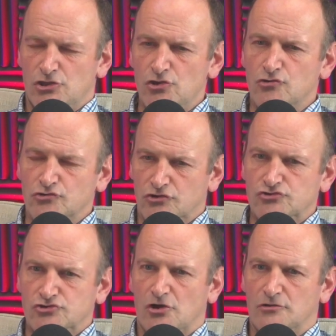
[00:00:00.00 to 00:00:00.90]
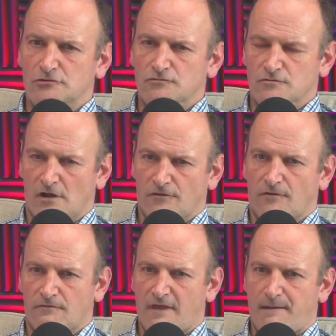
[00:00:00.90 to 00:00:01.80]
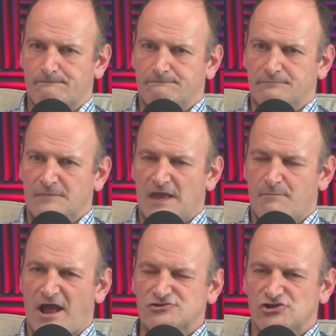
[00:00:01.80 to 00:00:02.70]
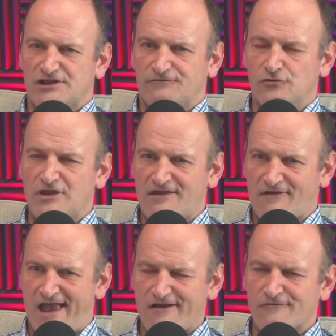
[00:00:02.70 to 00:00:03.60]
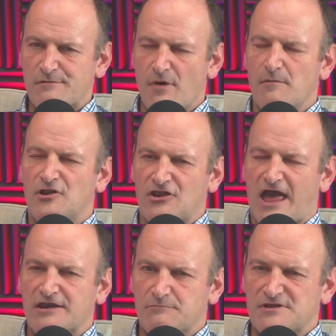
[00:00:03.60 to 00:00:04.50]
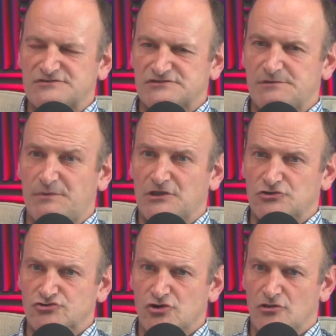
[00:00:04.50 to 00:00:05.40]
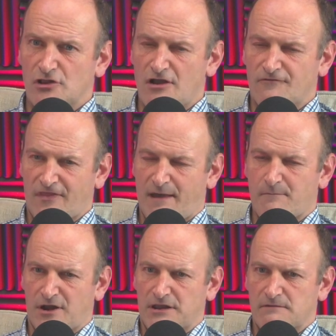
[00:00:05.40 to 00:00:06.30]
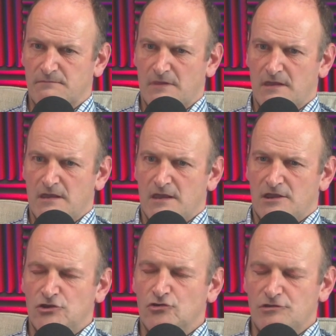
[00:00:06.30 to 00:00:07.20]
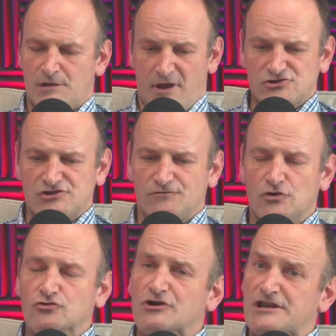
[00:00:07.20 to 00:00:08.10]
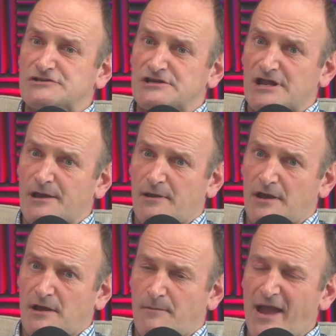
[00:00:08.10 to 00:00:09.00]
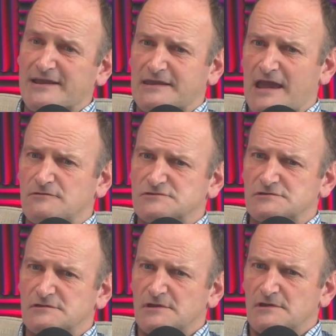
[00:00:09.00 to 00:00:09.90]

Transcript: you could control rather than them. Imagine if you gave every mum and dad in Mississippi control over that money. You imagine if you created a bank account,